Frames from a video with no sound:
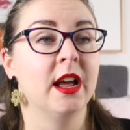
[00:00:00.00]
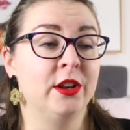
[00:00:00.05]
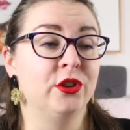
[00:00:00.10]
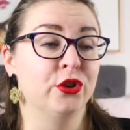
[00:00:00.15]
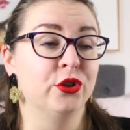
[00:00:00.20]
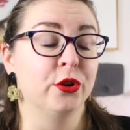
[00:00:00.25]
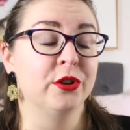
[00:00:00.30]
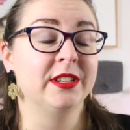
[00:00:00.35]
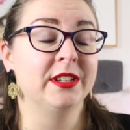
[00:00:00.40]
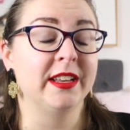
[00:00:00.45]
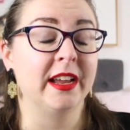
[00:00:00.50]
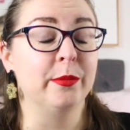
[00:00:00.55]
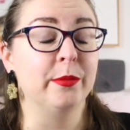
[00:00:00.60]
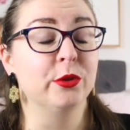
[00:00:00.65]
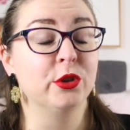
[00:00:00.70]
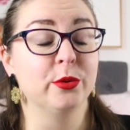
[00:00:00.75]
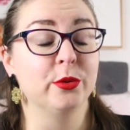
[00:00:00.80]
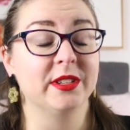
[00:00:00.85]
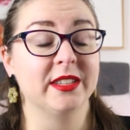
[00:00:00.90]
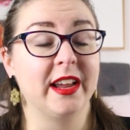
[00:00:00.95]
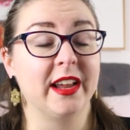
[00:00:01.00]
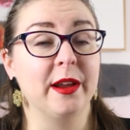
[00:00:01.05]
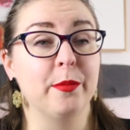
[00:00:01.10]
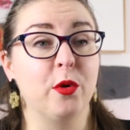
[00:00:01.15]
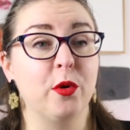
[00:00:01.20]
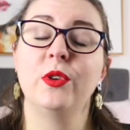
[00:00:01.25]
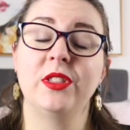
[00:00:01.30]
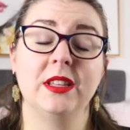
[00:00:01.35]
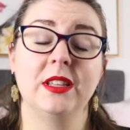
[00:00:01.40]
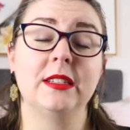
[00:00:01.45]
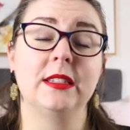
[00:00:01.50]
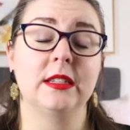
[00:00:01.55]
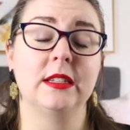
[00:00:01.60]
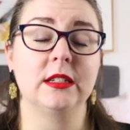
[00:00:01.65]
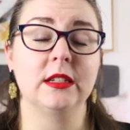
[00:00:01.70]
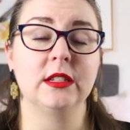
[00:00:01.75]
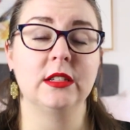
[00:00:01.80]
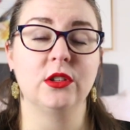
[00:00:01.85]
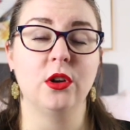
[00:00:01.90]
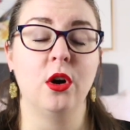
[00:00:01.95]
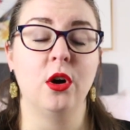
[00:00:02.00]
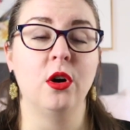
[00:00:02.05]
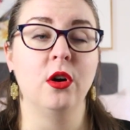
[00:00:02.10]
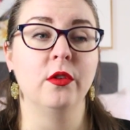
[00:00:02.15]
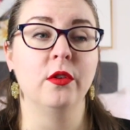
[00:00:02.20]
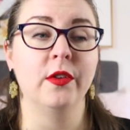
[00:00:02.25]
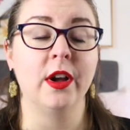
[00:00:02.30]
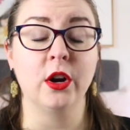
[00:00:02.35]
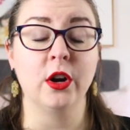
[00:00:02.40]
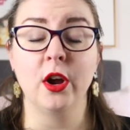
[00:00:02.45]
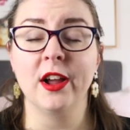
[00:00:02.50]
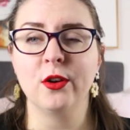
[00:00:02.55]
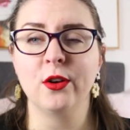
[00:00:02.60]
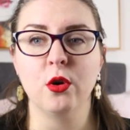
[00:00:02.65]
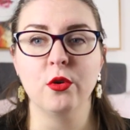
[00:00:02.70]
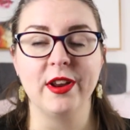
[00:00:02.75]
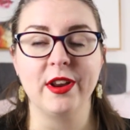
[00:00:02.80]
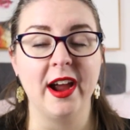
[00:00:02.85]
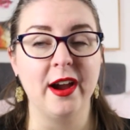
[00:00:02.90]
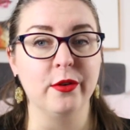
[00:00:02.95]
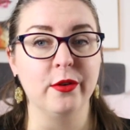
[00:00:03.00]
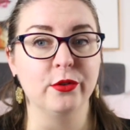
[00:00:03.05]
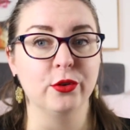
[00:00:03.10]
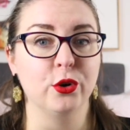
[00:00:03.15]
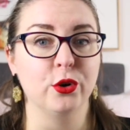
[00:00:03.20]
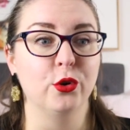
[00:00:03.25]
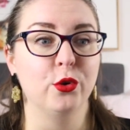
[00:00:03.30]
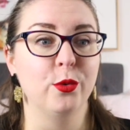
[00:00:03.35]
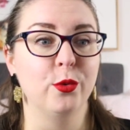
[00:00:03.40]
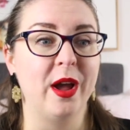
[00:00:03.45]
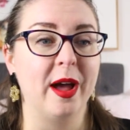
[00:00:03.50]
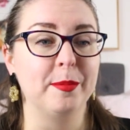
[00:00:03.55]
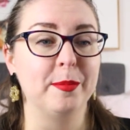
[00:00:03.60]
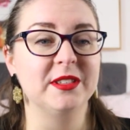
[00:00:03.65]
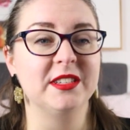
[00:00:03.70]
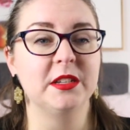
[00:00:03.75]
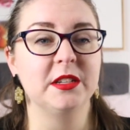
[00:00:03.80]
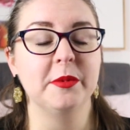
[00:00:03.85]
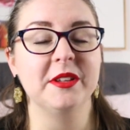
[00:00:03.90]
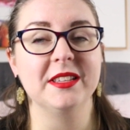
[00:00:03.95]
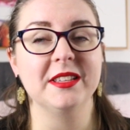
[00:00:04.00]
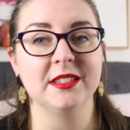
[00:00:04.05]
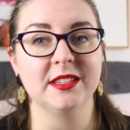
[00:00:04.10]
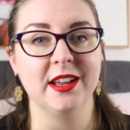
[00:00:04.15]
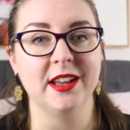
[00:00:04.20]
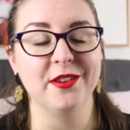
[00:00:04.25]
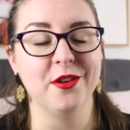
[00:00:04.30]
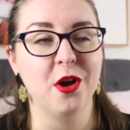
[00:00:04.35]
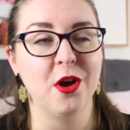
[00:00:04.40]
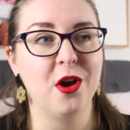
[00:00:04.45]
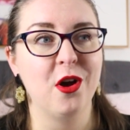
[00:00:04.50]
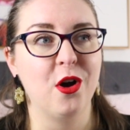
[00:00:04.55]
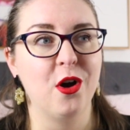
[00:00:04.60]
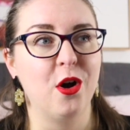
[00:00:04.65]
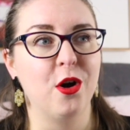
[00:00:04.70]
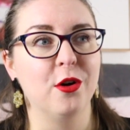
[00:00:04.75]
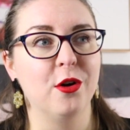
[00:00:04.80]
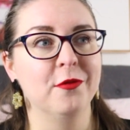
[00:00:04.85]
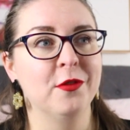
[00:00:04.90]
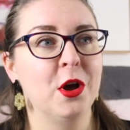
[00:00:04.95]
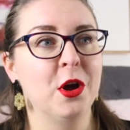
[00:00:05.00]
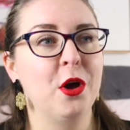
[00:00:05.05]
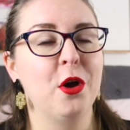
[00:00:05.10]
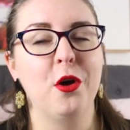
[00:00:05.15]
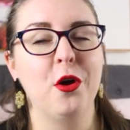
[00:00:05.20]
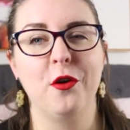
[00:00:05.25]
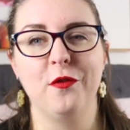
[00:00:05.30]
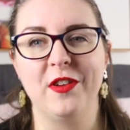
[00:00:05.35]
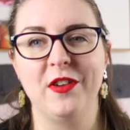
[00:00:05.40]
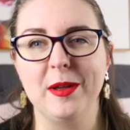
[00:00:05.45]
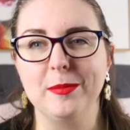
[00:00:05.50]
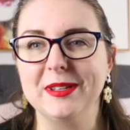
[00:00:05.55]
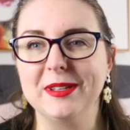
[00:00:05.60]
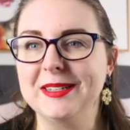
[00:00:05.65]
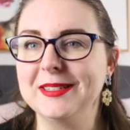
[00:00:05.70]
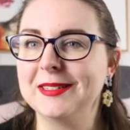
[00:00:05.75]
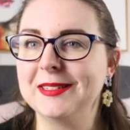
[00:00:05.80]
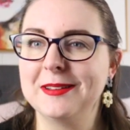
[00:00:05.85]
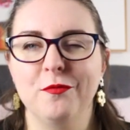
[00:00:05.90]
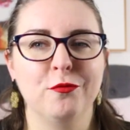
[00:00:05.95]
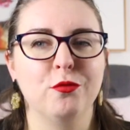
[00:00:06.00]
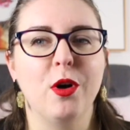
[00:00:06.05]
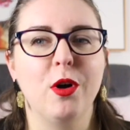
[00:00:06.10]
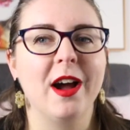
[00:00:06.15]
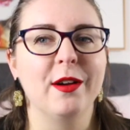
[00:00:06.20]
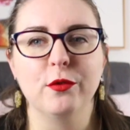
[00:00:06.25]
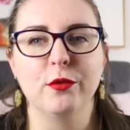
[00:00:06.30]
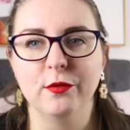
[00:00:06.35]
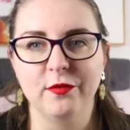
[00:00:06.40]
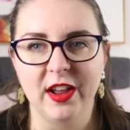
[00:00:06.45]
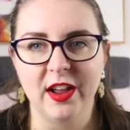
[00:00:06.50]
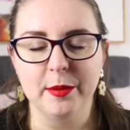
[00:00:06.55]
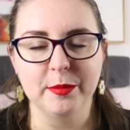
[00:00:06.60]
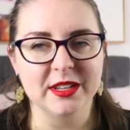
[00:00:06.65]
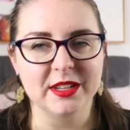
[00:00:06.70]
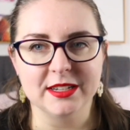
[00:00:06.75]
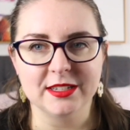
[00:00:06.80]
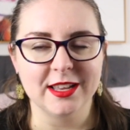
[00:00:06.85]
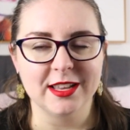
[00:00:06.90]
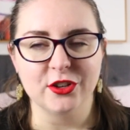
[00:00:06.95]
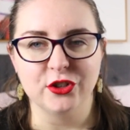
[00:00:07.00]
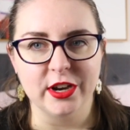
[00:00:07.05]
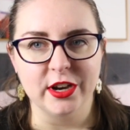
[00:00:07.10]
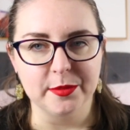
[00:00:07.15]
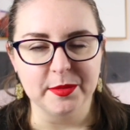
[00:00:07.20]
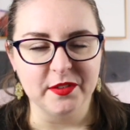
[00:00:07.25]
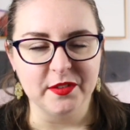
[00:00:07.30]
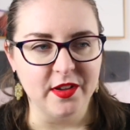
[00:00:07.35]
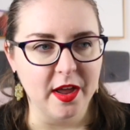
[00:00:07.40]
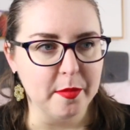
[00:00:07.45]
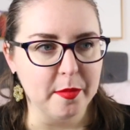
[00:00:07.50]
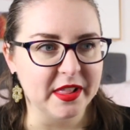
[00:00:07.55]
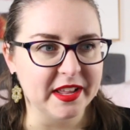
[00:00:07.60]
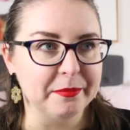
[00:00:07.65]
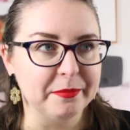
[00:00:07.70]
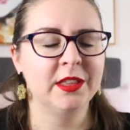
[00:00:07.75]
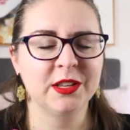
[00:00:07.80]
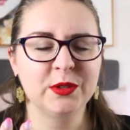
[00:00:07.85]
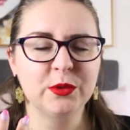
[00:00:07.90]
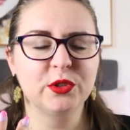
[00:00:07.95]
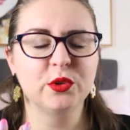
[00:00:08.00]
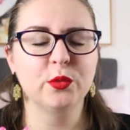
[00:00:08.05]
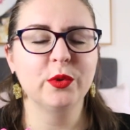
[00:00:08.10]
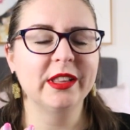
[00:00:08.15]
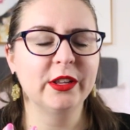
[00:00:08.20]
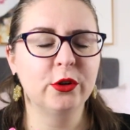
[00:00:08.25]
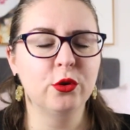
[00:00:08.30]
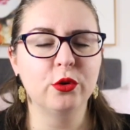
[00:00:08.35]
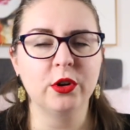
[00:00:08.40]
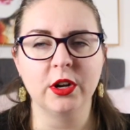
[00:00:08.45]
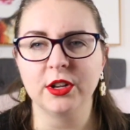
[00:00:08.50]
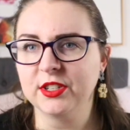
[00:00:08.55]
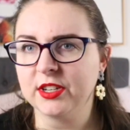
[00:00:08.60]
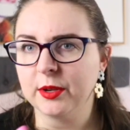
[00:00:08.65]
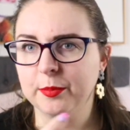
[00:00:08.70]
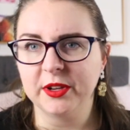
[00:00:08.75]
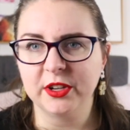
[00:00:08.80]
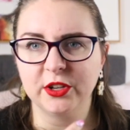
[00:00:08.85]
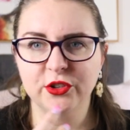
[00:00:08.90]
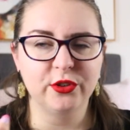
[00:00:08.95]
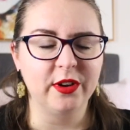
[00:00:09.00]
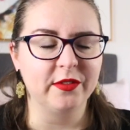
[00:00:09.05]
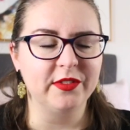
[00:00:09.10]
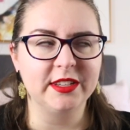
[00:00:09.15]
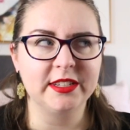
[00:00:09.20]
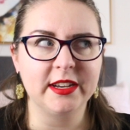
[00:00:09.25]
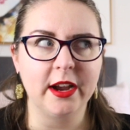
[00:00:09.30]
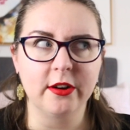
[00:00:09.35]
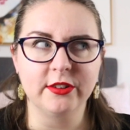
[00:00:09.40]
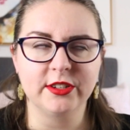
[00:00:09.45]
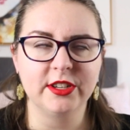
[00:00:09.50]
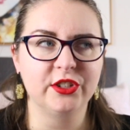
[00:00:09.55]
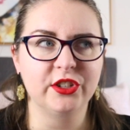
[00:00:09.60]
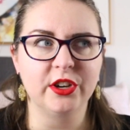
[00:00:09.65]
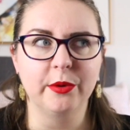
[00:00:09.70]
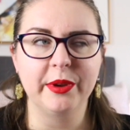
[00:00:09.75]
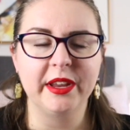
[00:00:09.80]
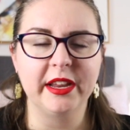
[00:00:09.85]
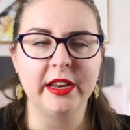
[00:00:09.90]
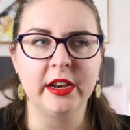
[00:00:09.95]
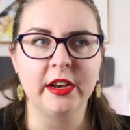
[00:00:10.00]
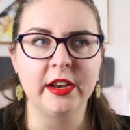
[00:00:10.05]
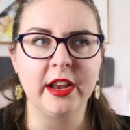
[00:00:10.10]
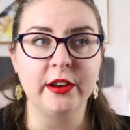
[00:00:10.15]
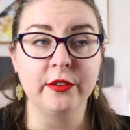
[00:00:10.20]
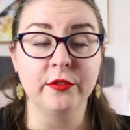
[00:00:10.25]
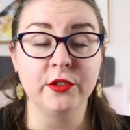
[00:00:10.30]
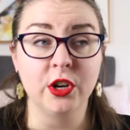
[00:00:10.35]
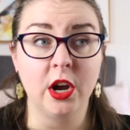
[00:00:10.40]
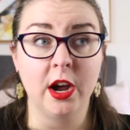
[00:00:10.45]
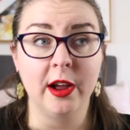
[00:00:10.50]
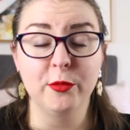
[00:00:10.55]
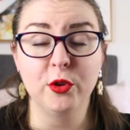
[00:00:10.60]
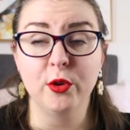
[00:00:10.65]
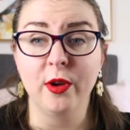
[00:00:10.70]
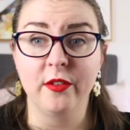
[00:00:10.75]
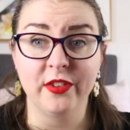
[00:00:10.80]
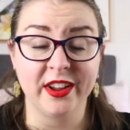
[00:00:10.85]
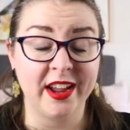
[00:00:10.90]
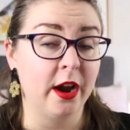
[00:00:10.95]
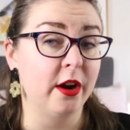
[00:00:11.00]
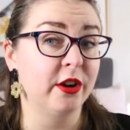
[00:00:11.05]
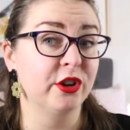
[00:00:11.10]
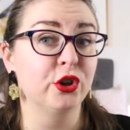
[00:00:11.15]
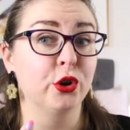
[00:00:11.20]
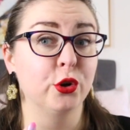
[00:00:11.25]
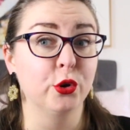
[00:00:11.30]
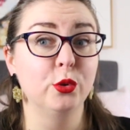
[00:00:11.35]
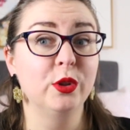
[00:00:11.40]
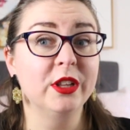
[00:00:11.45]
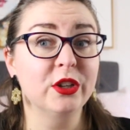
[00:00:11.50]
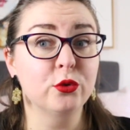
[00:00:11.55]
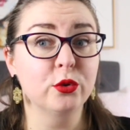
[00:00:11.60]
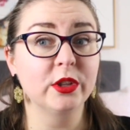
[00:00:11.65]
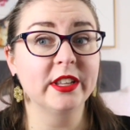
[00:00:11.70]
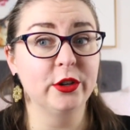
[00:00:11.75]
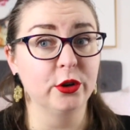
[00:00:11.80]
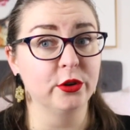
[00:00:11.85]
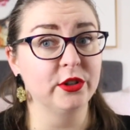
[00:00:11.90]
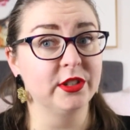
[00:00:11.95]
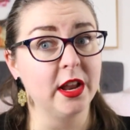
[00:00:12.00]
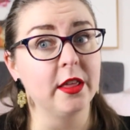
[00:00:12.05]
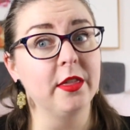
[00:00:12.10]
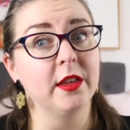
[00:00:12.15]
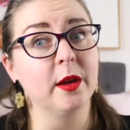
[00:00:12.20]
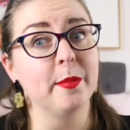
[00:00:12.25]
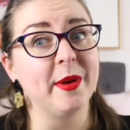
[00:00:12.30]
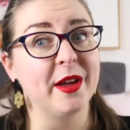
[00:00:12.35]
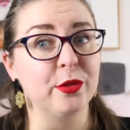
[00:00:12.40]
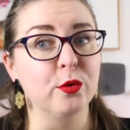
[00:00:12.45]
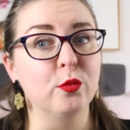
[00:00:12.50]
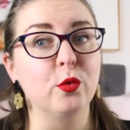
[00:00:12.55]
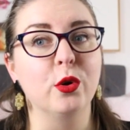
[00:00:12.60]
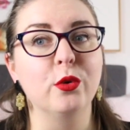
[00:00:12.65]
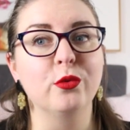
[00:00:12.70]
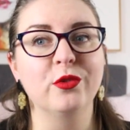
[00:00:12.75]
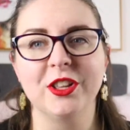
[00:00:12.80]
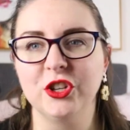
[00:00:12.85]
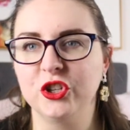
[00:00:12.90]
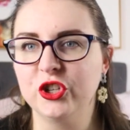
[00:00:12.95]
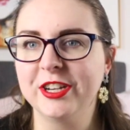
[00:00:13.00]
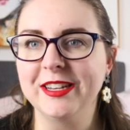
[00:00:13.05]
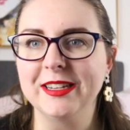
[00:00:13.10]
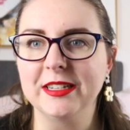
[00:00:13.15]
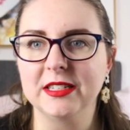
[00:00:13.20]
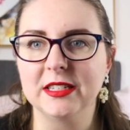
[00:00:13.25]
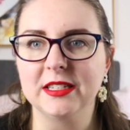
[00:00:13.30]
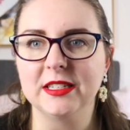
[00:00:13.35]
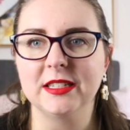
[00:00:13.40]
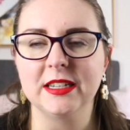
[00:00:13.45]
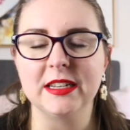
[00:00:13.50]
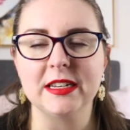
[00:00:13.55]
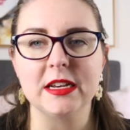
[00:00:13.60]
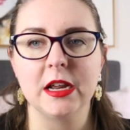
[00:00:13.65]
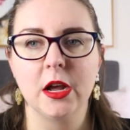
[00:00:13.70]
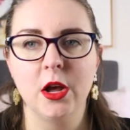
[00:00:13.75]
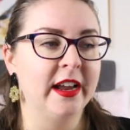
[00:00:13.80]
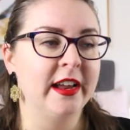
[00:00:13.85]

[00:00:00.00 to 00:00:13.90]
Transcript: And Joan is able to escape with the assistance of a guy called Aaron, who happens to be the son of her family's rival family slash enemy family. This was a really cool concept because you have these characters jumping in and out of time. You have a character who literally knows nothing about the world that she exists in.